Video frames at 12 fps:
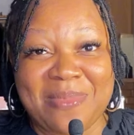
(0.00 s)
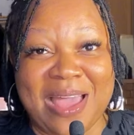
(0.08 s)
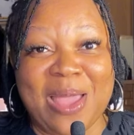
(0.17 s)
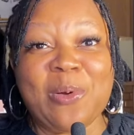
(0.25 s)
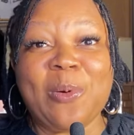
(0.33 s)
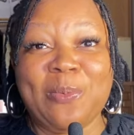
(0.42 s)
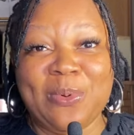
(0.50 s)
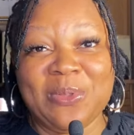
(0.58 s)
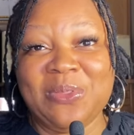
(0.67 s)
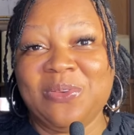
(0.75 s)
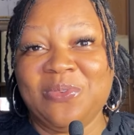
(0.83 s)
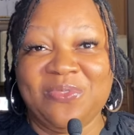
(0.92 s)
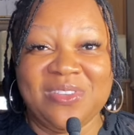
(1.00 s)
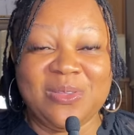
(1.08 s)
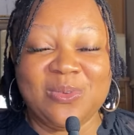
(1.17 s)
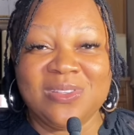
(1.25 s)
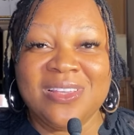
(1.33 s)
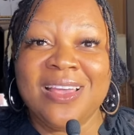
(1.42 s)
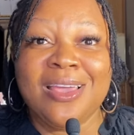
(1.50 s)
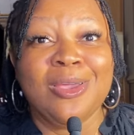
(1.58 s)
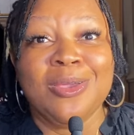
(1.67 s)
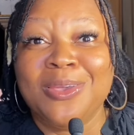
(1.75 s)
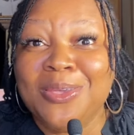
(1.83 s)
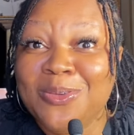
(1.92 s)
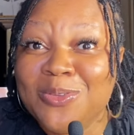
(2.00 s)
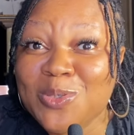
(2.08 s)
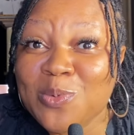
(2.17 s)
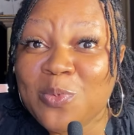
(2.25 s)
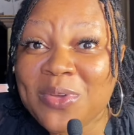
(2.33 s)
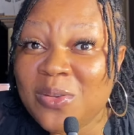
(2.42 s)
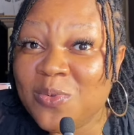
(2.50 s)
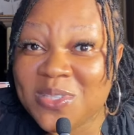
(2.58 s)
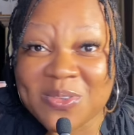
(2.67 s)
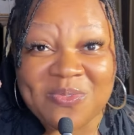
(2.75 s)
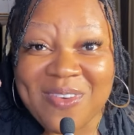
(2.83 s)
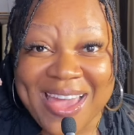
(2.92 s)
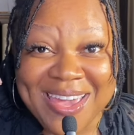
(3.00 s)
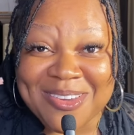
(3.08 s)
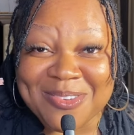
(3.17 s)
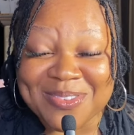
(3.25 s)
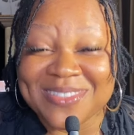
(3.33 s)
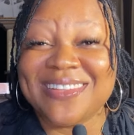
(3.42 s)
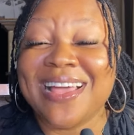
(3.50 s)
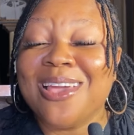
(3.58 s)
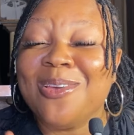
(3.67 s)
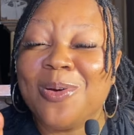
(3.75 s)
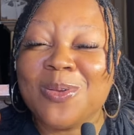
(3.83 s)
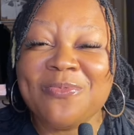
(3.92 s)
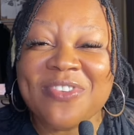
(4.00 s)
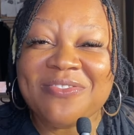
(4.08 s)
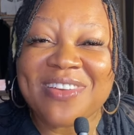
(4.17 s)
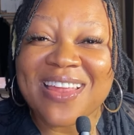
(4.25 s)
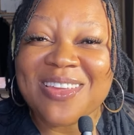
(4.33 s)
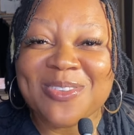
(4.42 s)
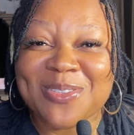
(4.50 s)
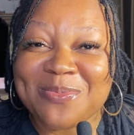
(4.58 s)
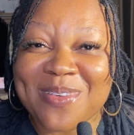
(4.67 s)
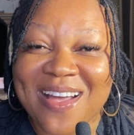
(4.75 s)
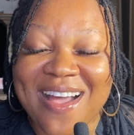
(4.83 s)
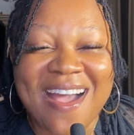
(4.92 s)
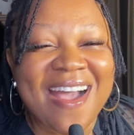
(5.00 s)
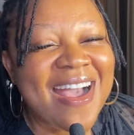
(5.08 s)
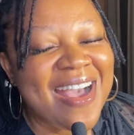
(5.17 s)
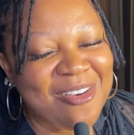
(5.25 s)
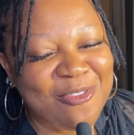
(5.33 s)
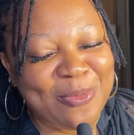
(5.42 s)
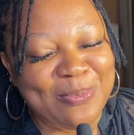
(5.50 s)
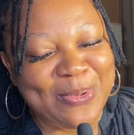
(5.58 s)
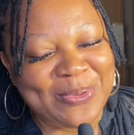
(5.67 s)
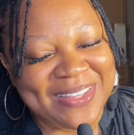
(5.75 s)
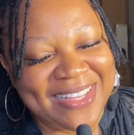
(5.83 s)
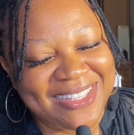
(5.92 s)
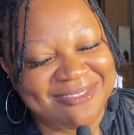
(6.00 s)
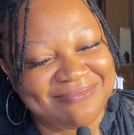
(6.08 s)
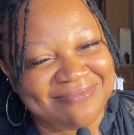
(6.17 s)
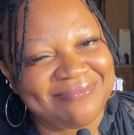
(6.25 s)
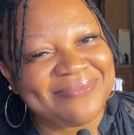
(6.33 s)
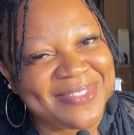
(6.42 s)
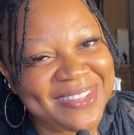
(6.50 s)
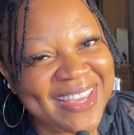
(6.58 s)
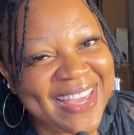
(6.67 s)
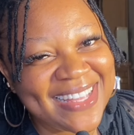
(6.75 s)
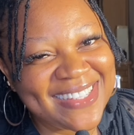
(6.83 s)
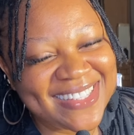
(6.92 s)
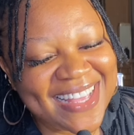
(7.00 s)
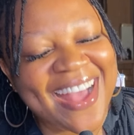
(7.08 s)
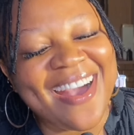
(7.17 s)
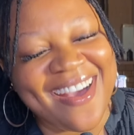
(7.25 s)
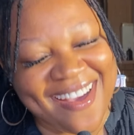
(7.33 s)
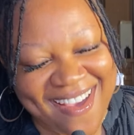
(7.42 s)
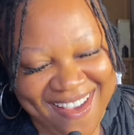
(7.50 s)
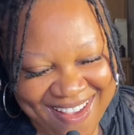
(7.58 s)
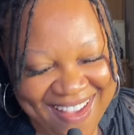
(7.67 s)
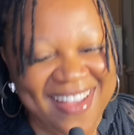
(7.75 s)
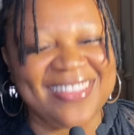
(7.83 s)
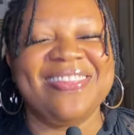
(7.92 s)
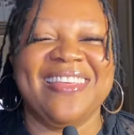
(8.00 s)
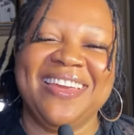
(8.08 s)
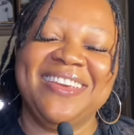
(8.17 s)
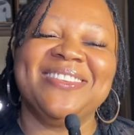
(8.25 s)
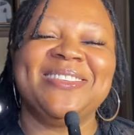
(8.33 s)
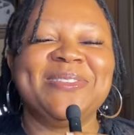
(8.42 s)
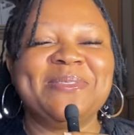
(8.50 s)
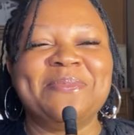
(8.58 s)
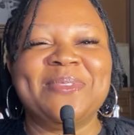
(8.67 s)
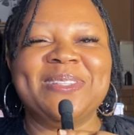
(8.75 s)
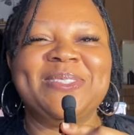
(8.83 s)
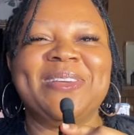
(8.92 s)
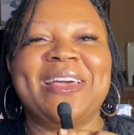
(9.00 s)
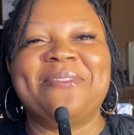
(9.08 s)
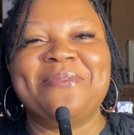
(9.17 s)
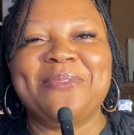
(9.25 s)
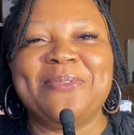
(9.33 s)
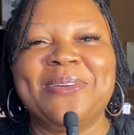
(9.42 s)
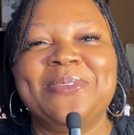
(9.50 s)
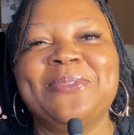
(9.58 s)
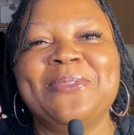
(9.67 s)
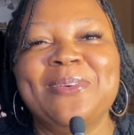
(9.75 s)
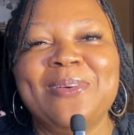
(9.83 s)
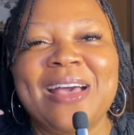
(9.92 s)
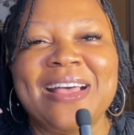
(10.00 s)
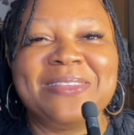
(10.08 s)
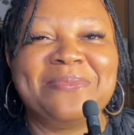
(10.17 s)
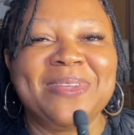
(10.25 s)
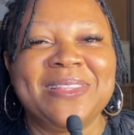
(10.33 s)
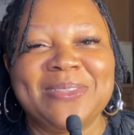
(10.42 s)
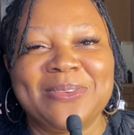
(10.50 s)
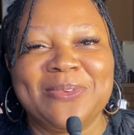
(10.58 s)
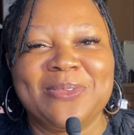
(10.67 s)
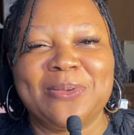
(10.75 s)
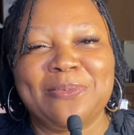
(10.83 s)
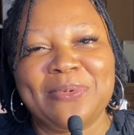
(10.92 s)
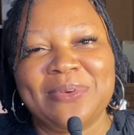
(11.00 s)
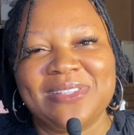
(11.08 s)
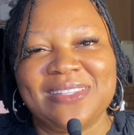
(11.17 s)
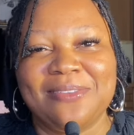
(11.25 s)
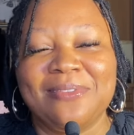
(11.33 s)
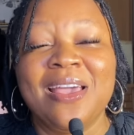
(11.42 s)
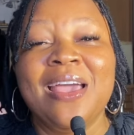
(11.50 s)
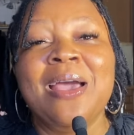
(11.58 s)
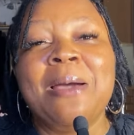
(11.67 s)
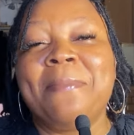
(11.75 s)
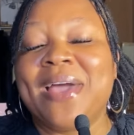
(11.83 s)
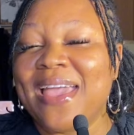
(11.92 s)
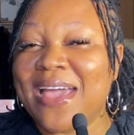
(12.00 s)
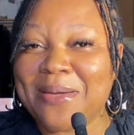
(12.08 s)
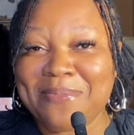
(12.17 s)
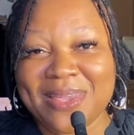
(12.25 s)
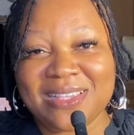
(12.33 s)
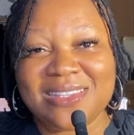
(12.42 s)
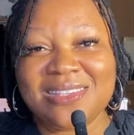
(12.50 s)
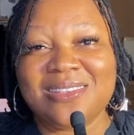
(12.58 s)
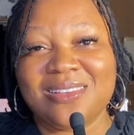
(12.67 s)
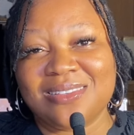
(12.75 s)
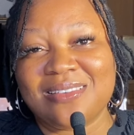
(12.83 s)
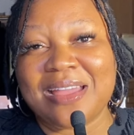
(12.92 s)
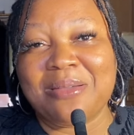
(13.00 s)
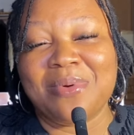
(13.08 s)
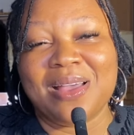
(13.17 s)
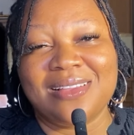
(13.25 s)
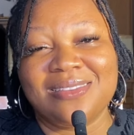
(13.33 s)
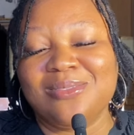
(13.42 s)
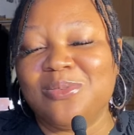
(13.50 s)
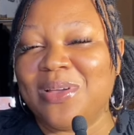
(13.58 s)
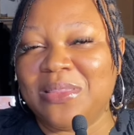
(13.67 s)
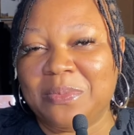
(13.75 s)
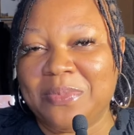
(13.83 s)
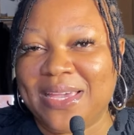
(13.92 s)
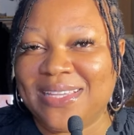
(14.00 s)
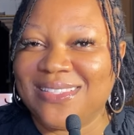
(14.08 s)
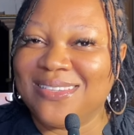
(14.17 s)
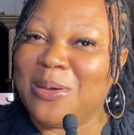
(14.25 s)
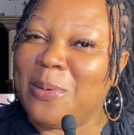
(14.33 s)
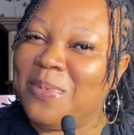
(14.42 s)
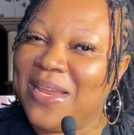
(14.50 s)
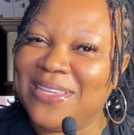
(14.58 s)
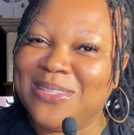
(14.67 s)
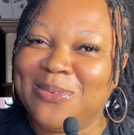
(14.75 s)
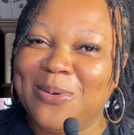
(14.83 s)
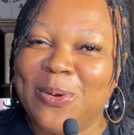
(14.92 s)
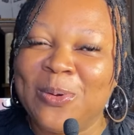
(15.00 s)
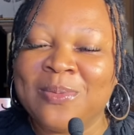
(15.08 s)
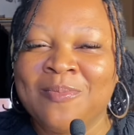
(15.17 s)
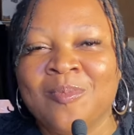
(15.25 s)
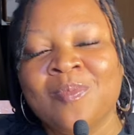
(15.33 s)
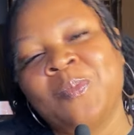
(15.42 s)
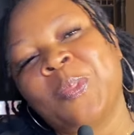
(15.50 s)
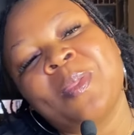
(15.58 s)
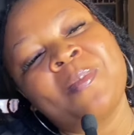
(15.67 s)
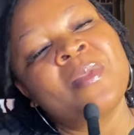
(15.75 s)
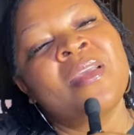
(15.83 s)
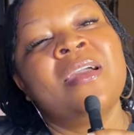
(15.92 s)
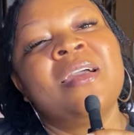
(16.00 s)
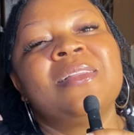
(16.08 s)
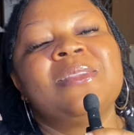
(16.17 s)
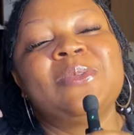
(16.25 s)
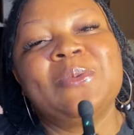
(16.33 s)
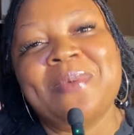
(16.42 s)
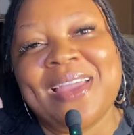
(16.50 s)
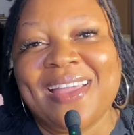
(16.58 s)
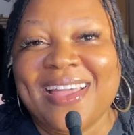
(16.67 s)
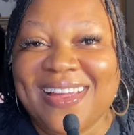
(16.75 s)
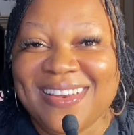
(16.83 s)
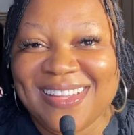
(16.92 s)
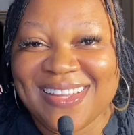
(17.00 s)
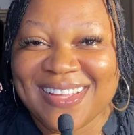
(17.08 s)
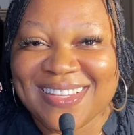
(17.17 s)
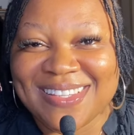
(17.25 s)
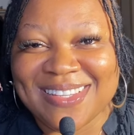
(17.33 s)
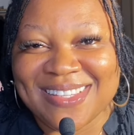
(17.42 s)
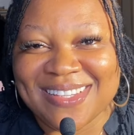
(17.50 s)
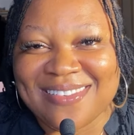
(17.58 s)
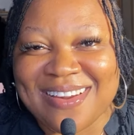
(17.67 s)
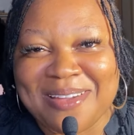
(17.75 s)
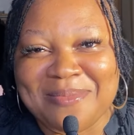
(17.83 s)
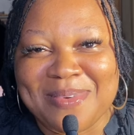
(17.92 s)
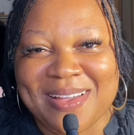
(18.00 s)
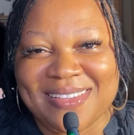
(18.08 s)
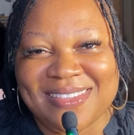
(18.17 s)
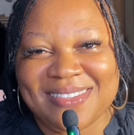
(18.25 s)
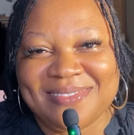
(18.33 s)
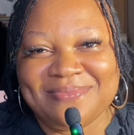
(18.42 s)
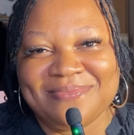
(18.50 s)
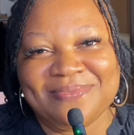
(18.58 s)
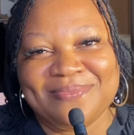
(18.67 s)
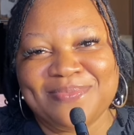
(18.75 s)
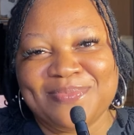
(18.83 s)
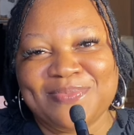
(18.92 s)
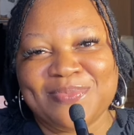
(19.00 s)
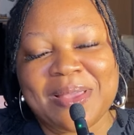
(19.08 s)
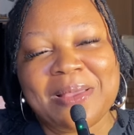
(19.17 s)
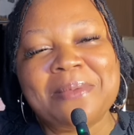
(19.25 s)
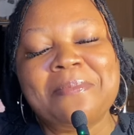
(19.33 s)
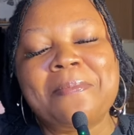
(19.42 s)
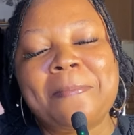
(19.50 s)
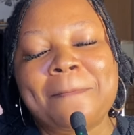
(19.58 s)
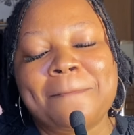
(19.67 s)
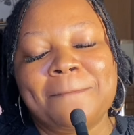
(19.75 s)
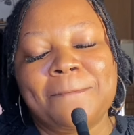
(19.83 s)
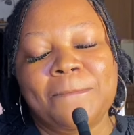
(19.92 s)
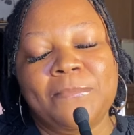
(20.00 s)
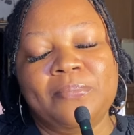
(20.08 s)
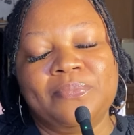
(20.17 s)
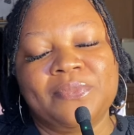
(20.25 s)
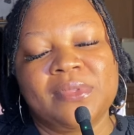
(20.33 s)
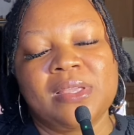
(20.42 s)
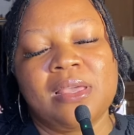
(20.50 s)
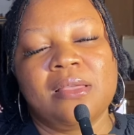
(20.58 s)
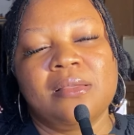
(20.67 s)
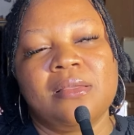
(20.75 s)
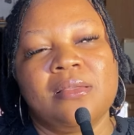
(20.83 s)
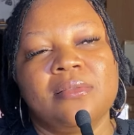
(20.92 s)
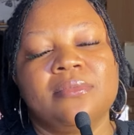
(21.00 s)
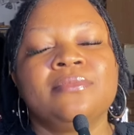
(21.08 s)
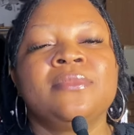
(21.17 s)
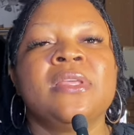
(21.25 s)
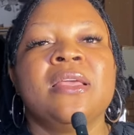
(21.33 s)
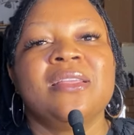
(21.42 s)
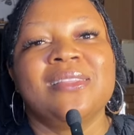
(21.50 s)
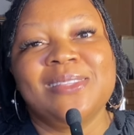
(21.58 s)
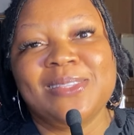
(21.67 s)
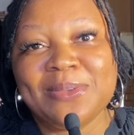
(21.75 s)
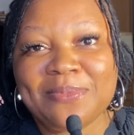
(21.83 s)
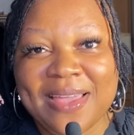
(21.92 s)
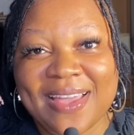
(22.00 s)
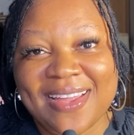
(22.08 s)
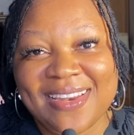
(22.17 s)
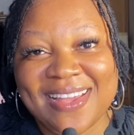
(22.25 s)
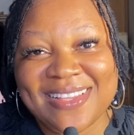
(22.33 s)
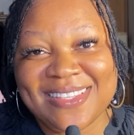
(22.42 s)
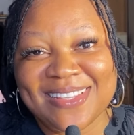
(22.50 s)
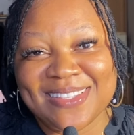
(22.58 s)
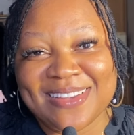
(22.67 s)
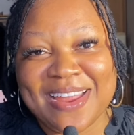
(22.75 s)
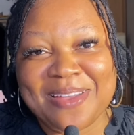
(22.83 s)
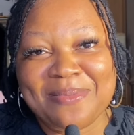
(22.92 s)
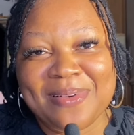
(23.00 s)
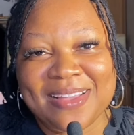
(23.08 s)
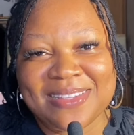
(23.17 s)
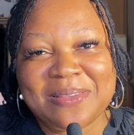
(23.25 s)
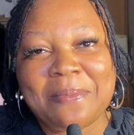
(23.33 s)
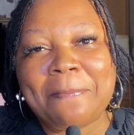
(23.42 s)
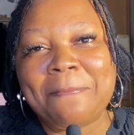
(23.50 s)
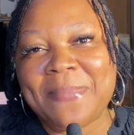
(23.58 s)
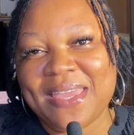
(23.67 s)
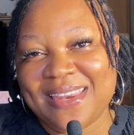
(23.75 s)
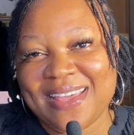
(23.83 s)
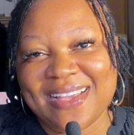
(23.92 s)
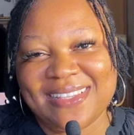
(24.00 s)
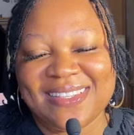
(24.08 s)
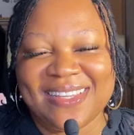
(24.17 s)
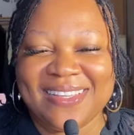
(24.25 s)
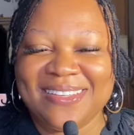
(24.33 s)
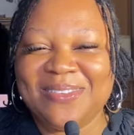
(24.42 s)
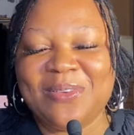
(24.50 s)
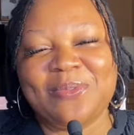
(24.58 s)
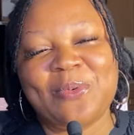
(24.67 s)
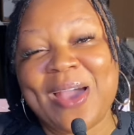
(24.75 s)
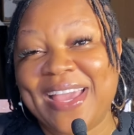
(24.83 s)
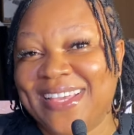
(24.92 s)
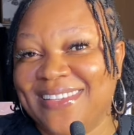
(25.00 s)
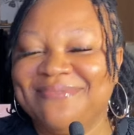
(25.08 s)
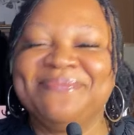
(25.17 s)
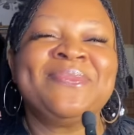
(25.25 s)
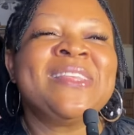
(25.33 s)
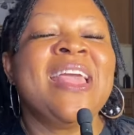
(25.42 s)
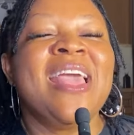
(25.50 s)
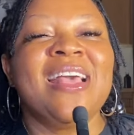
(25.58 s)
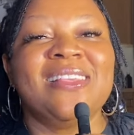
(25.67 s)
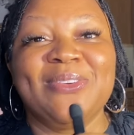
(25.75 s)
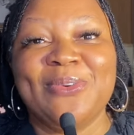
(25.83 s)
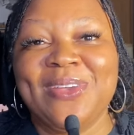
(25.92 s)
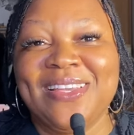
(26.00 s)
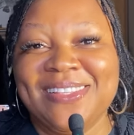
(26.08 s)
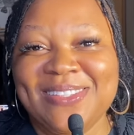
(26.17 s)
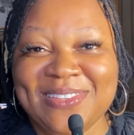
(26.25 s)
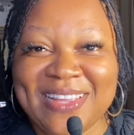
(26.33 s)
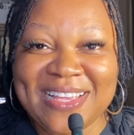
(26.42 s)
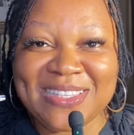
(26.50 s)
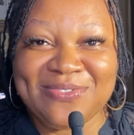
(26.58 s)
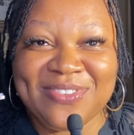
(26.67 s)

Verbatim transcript: just below this video please subscribe to my channel and one more thing after subscribing do not forget to turn your notification bell on this is basically so that each time i upload you are going to be the first to know okay thank you to all my wonderful subscribers believe me you've been amazing and i do not take your love for granted god bless you welcome to another beautiful video